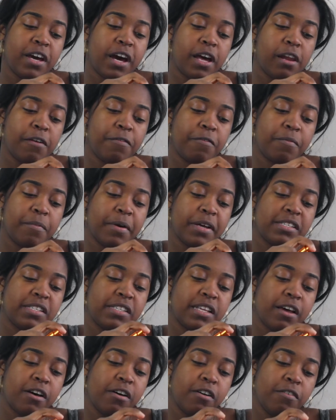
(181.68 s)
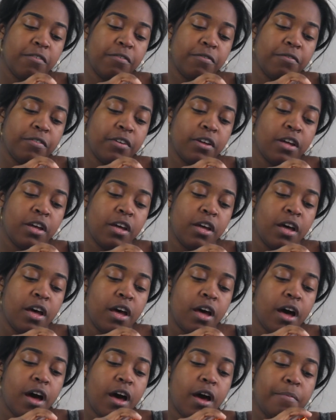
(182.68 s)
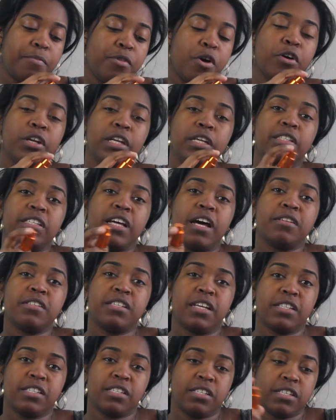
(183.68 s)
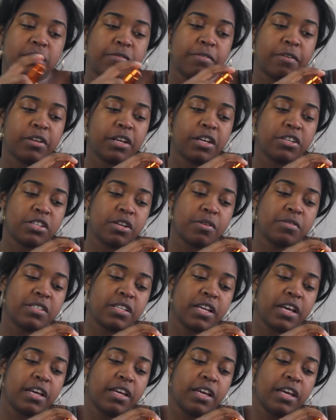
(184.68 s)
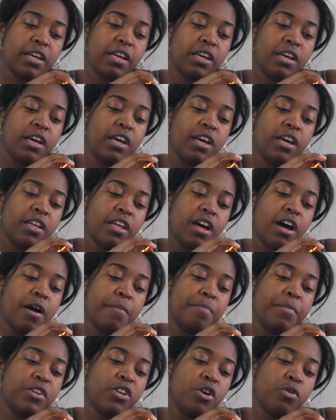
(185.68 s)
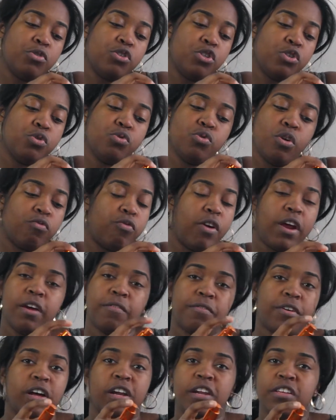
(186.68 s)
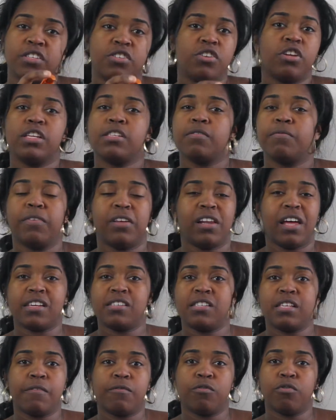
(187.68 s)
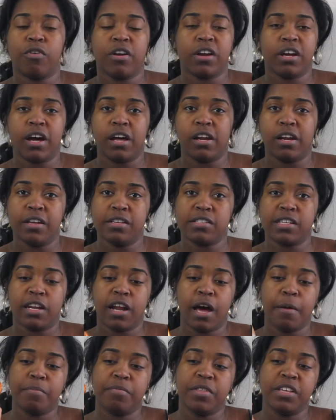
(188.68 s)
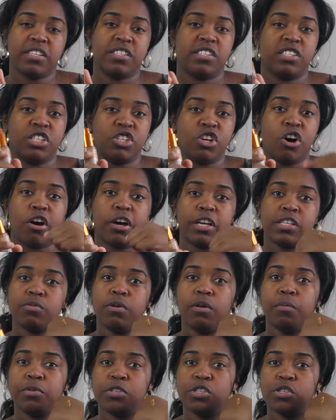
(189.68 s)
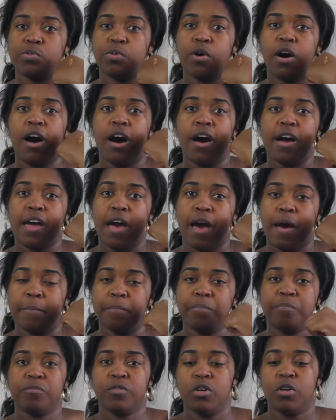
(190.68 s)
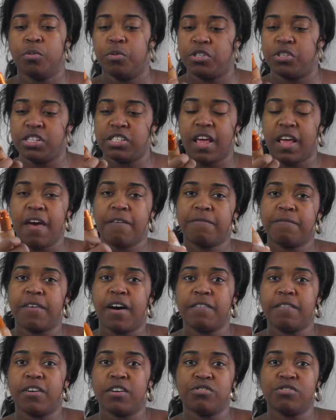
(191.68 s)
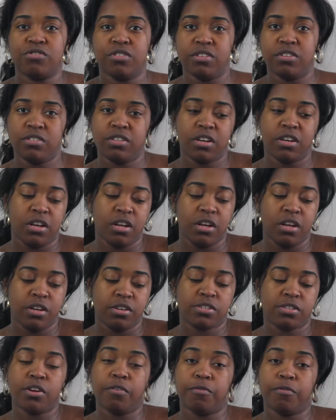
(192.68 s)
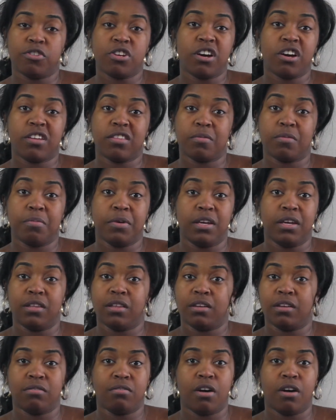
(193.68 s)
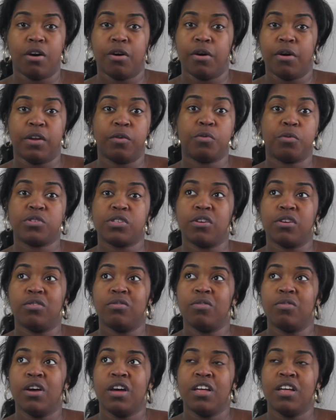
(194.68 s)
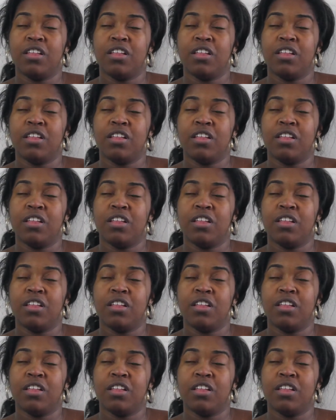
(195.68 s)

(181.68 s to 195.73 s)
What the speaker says: colour for myself. The only downside to this foundation, I'd say, they don't do array of colours. There's only something like 7 or 8 colours, and this is the darkest one, which is what I am, which is F500. So if you're darker than me, then no. And also,